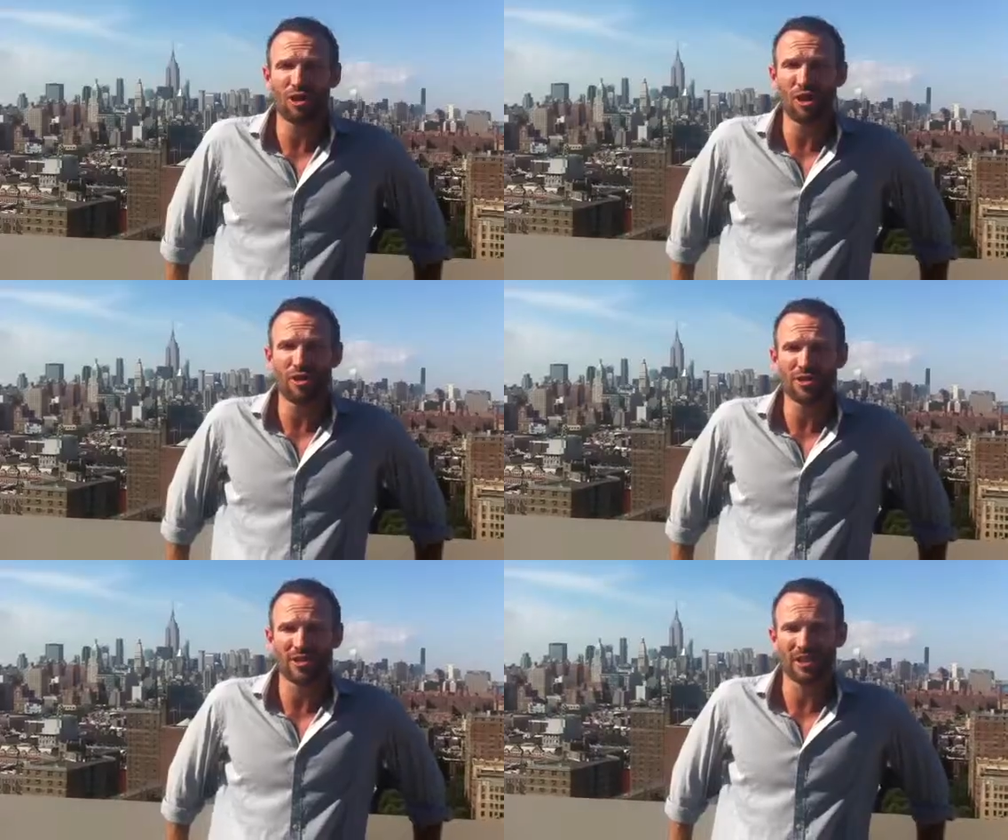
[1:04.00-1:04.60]
you
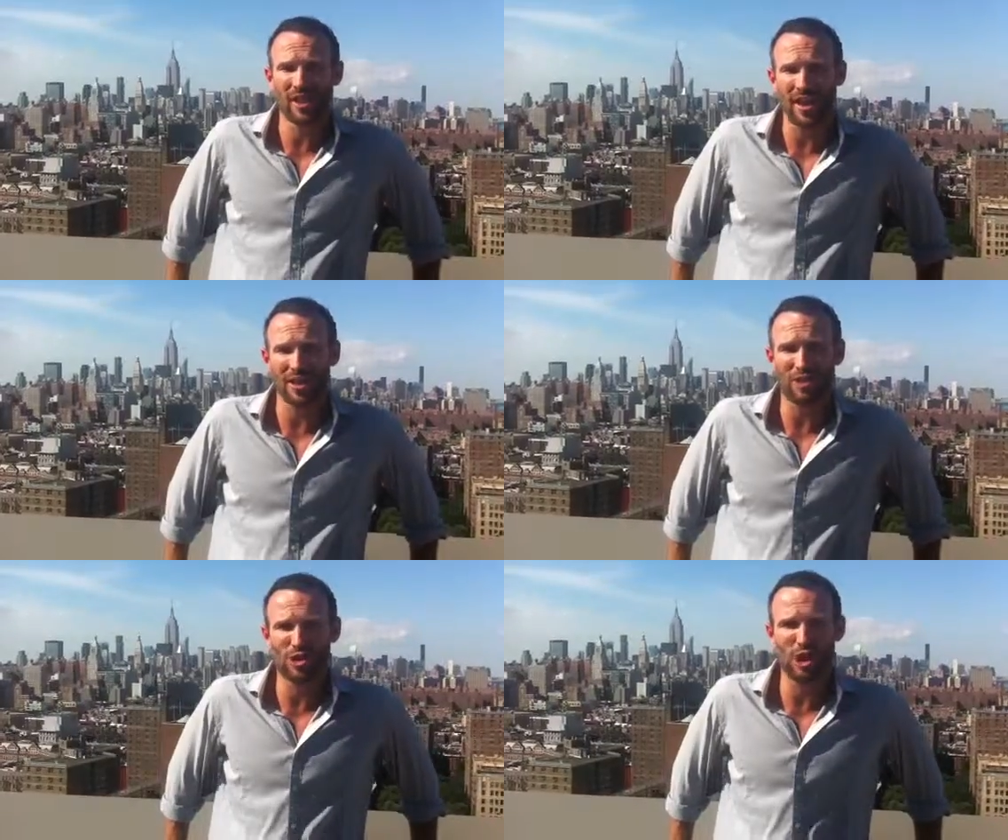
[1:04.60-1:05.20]
closer to
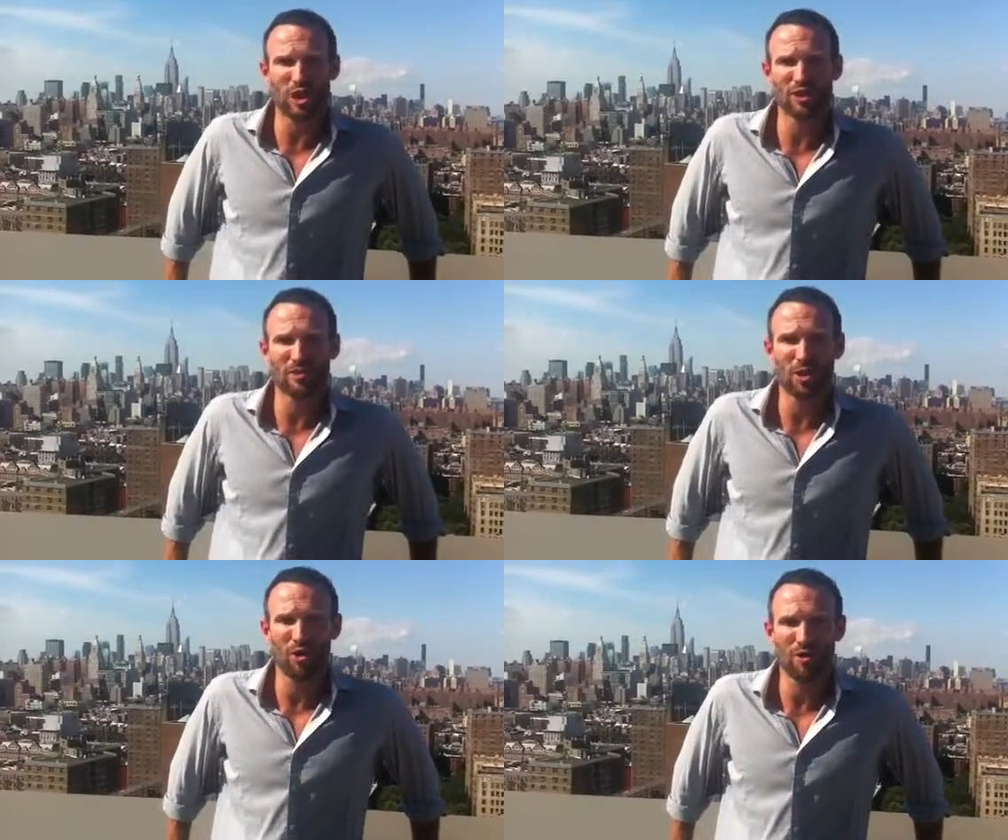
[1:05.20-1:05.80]
landing the
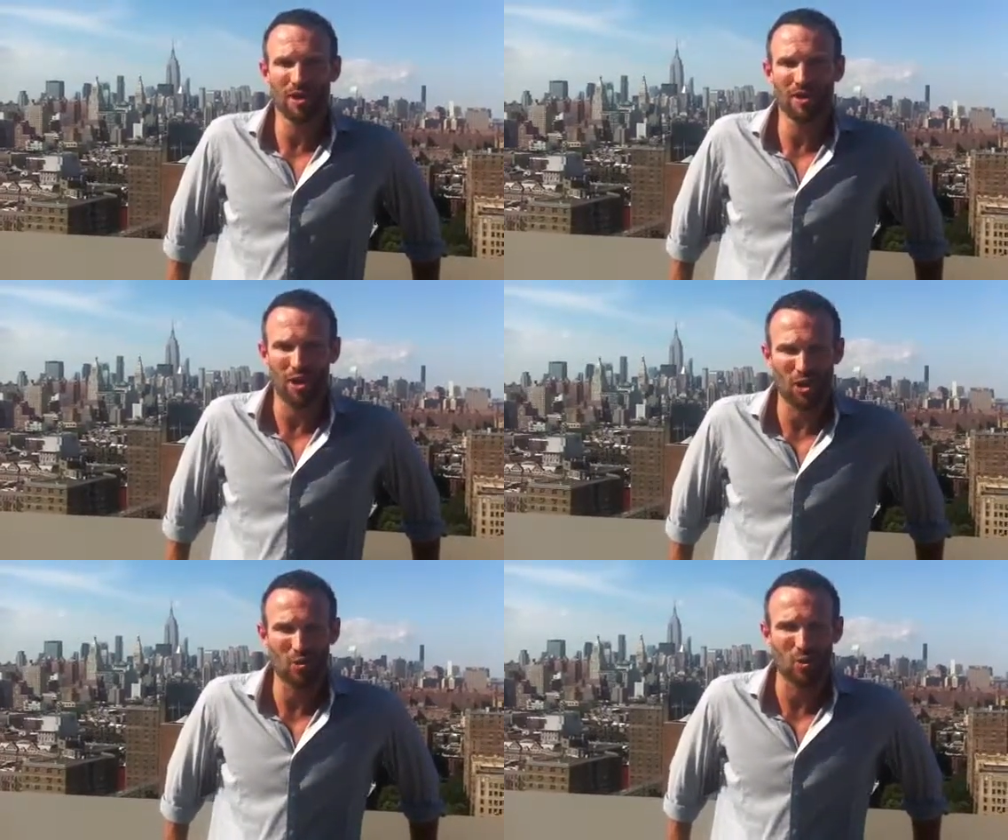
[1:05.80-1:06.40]
journalism career
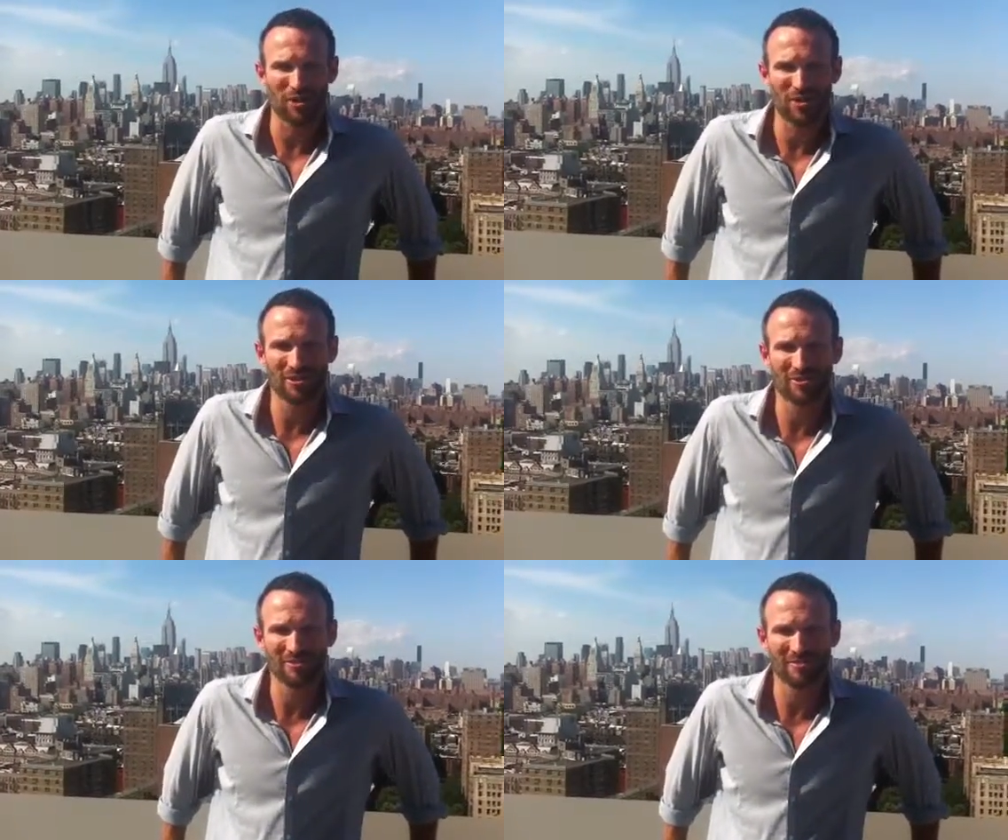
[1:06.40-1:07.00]
that you want.